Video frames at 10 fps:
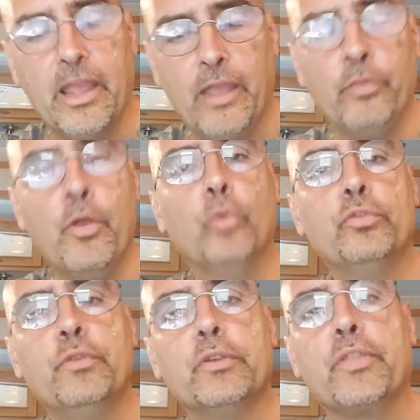And those
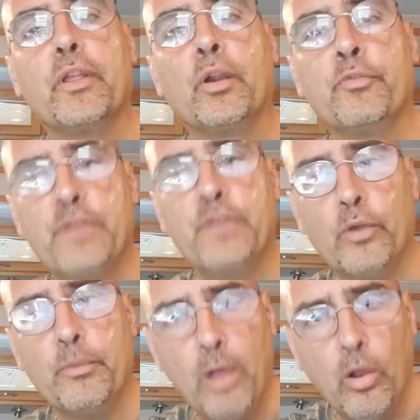of us that are
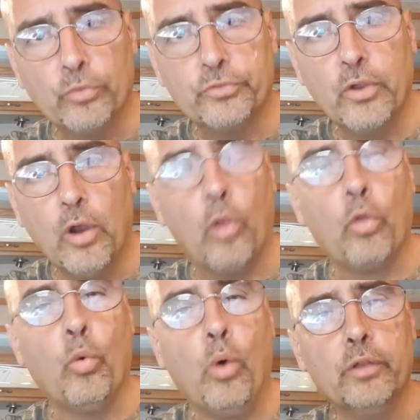feared the most are
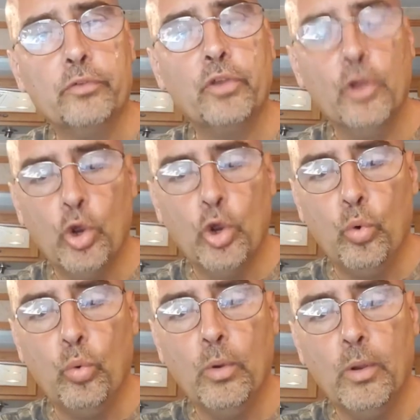the ones
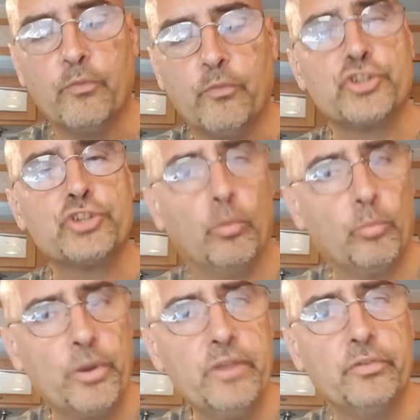who, for
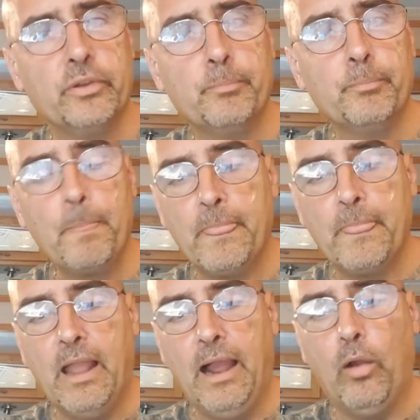some reason,
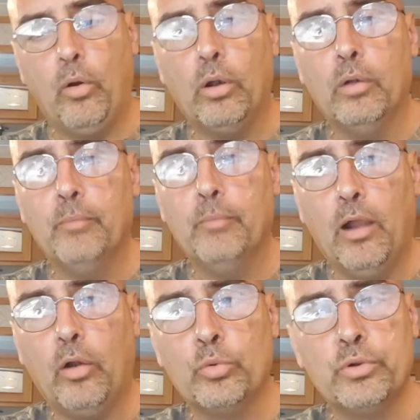our
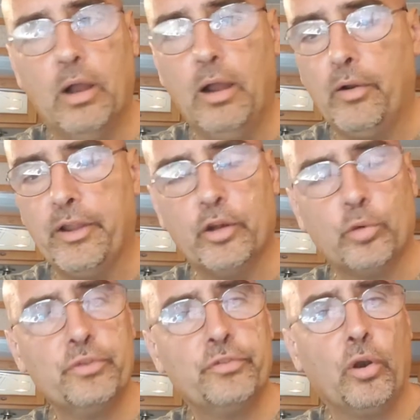our our inner
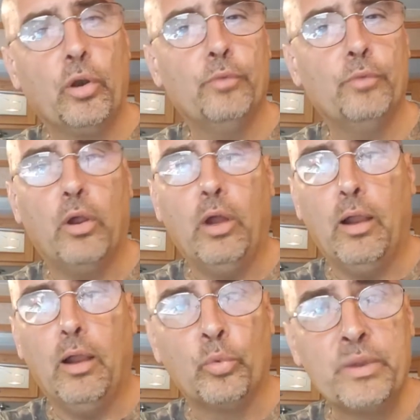reserves, our,
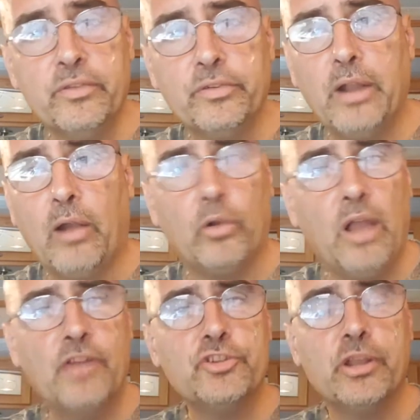our reason, our
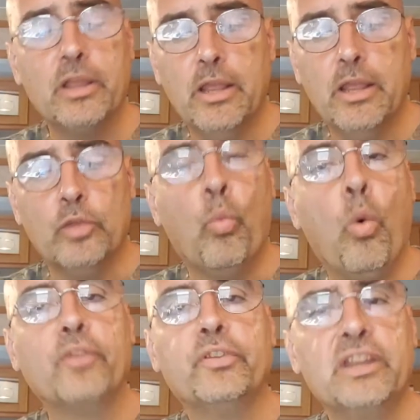logic
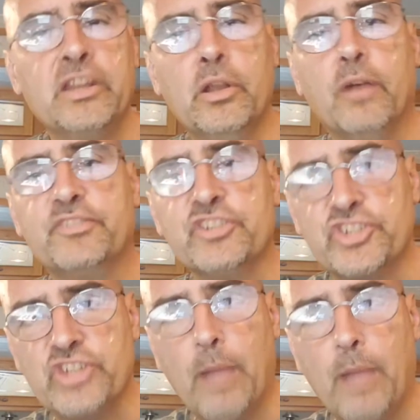wasn't enough to
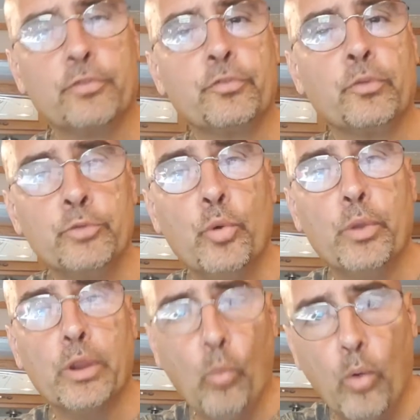stop us from
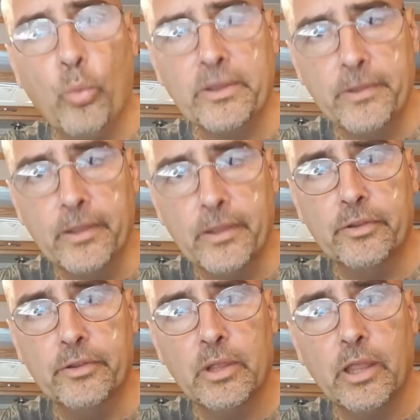doing what we did,
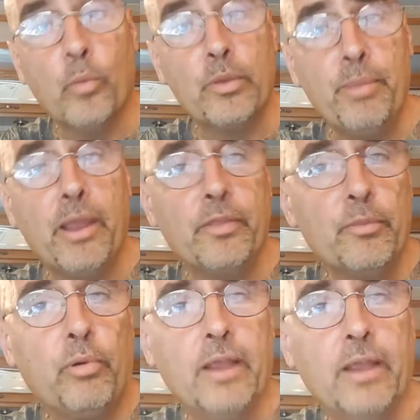and we paid the
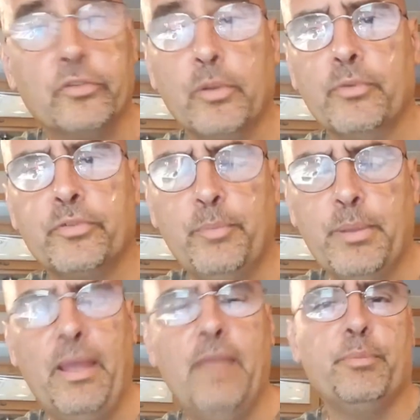price. some of some
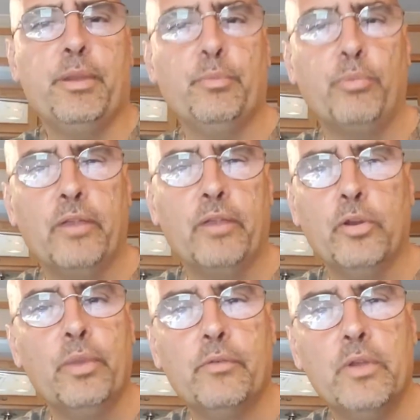people haven't paid the price.
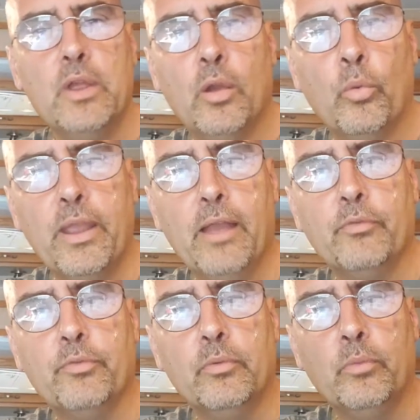Hell, we have we
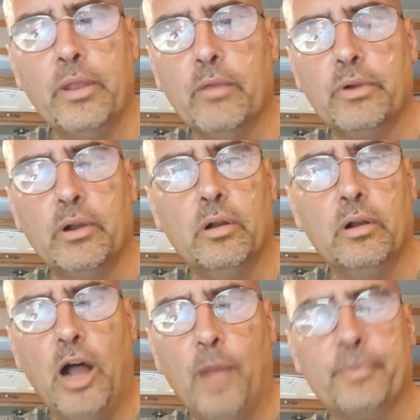have we have
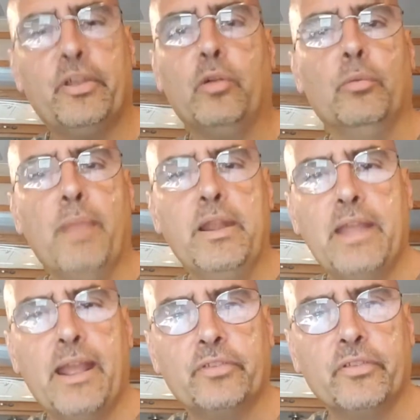uh, homicidal
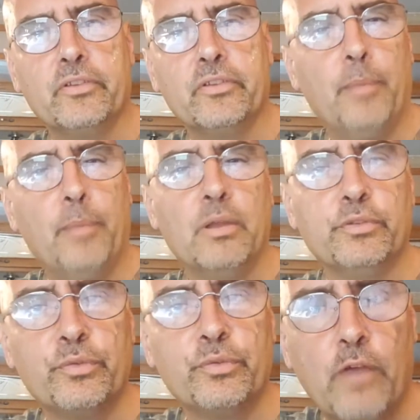maniacs at the top
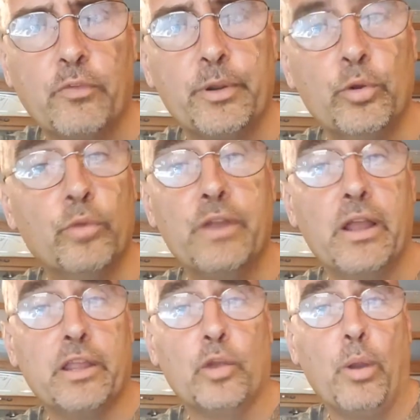levels of government who
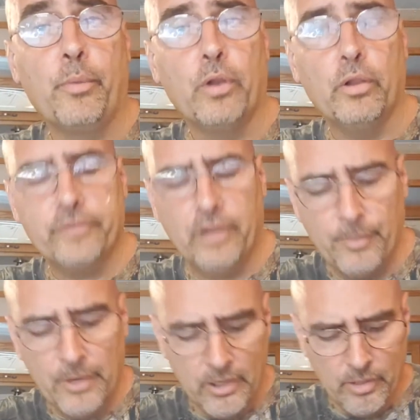get away with it all the time.
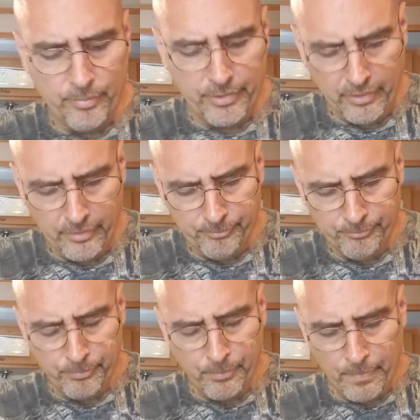But uh,
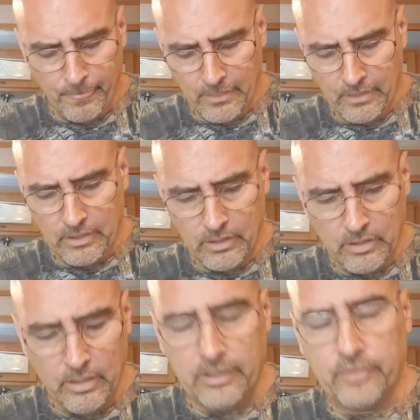
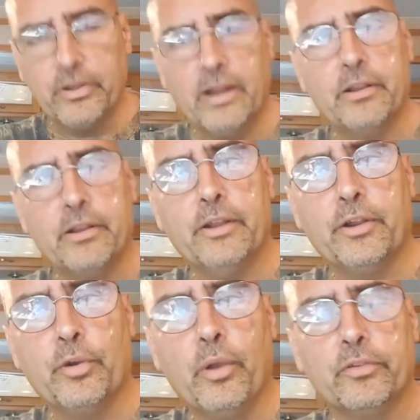like I said, I, I,
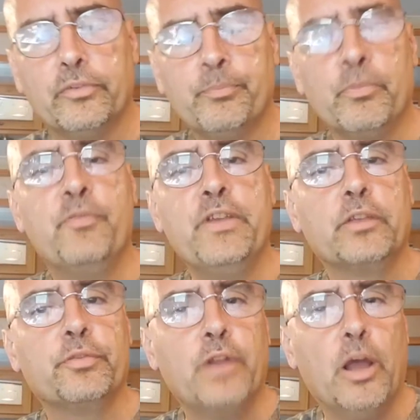digress. The
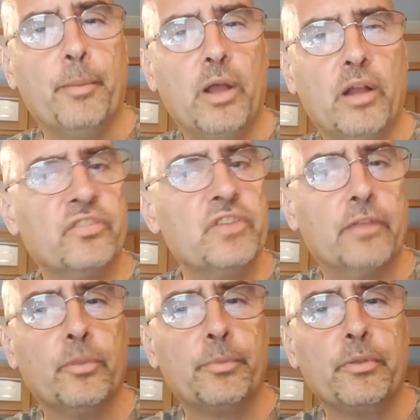phoenix phenomenon is
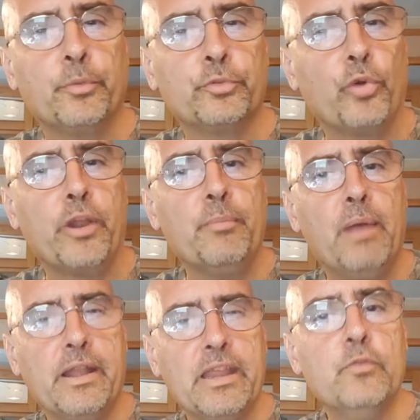not something that was created
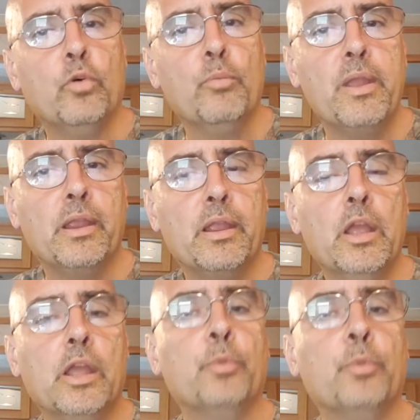by an evil being.
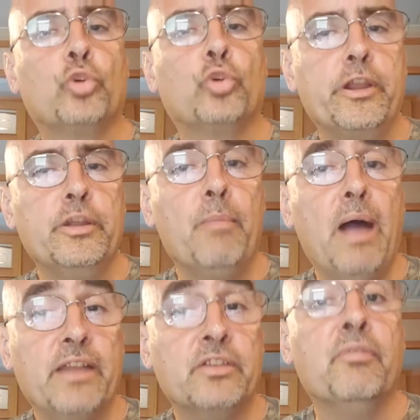It was created
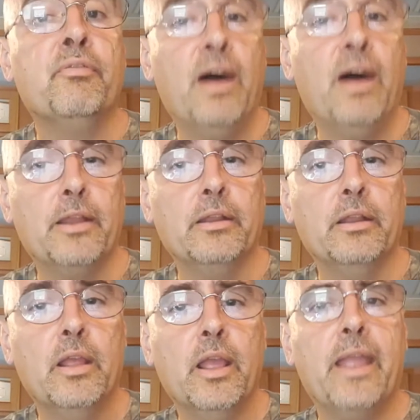by a divine.
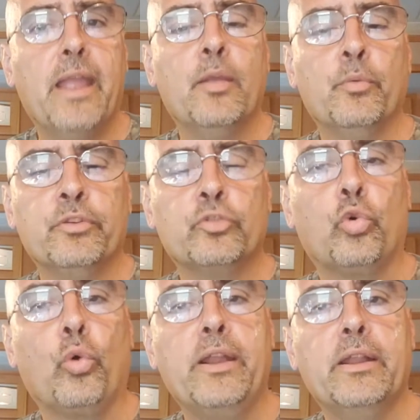It, it was
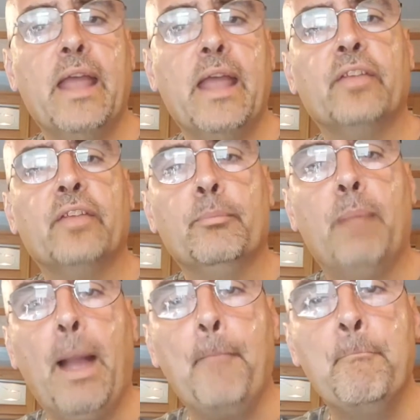created as
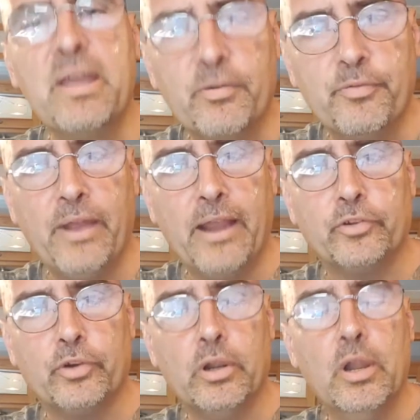by a
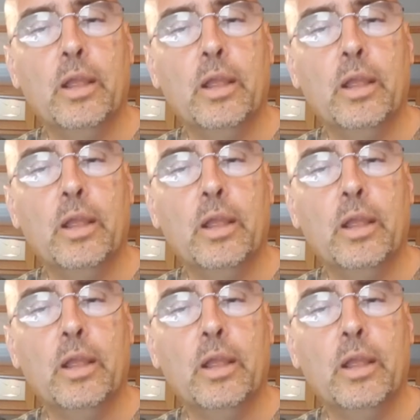benefactor.